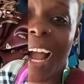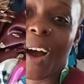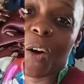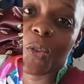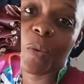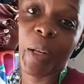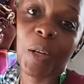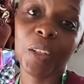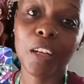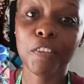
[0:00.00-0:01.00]
I also
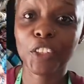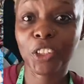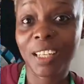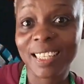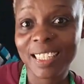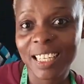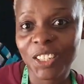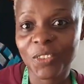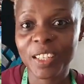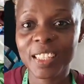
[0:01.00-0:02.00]
make other fashion
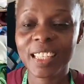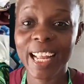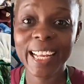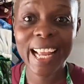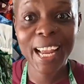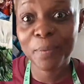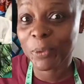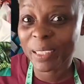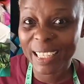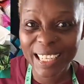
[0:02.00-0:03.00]
accessories like hair
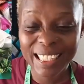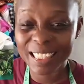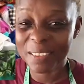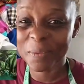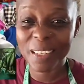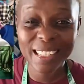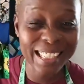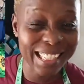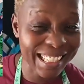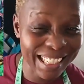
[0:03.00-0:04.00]
bonnets,
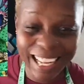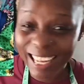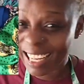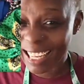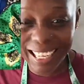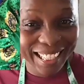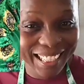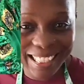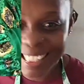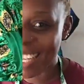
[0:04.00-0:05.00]
different
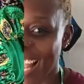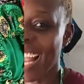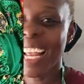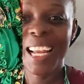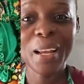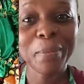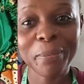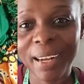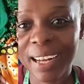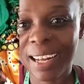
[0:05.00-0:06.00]
designs, hair
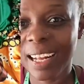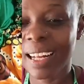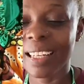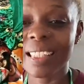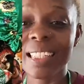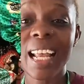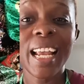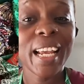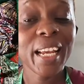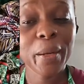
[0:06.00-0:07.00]
bands,
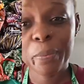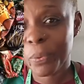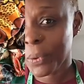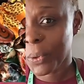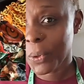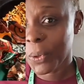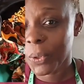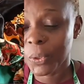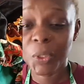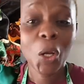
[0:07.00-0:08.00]

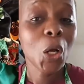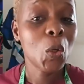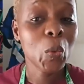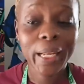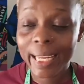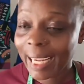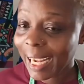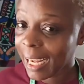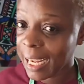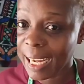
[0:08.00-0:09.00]
apron, cooking
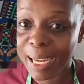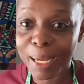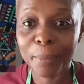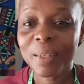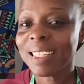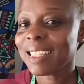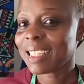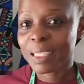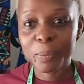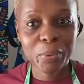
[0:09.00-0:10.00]
cap,
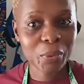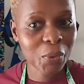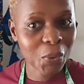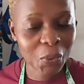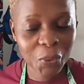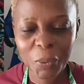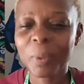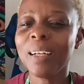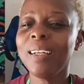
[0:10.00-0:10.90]
slip rope,